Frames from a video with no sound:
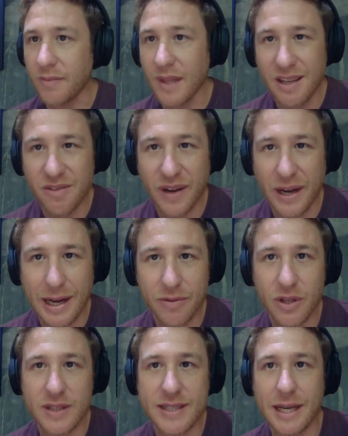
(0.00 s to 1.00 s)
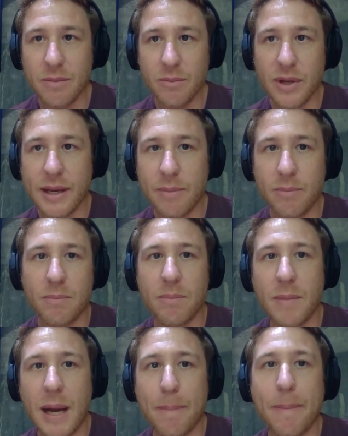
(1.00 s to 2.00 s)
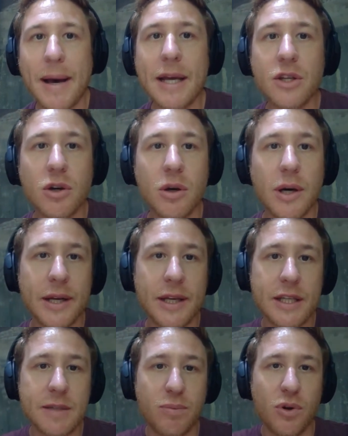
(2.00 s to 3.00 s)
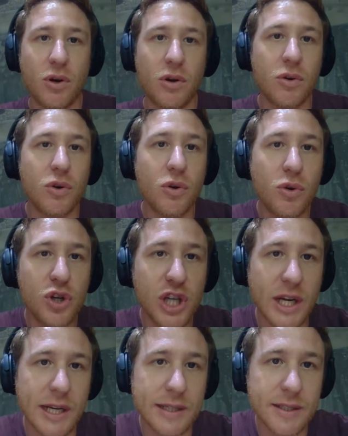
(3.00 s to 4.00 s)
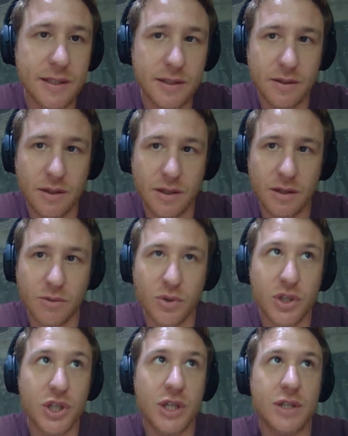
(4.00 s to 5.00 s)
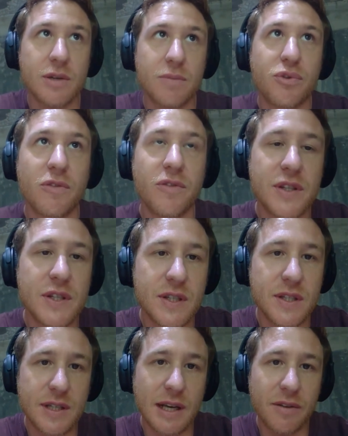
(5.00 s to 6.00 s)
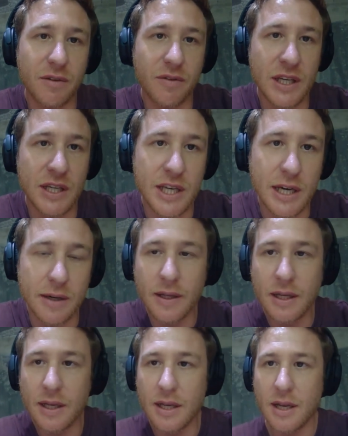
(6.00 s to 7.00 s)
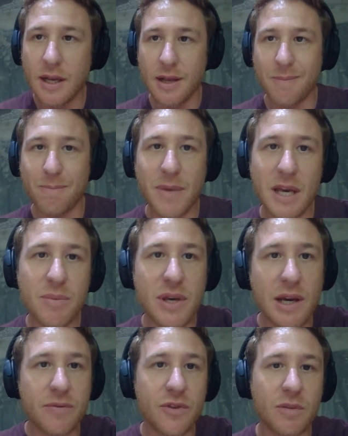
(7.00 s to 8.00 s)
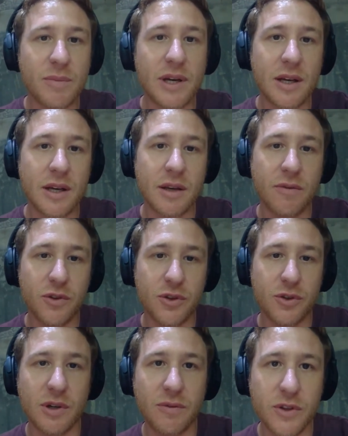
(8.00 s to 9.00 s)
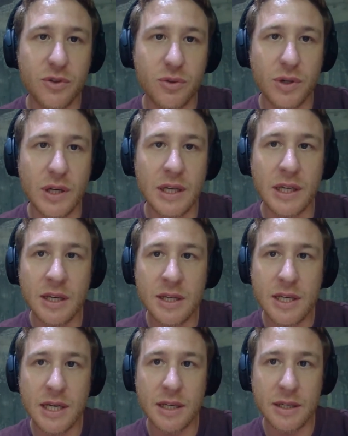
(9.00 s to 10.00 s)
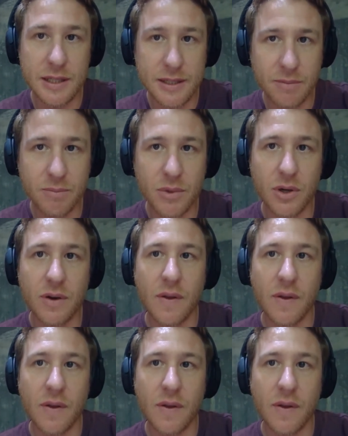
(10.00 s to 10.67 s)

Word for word: if I have the time, but I might go and explore Gujarat, which is a province south of India. Maybe after my photography tour in India in December,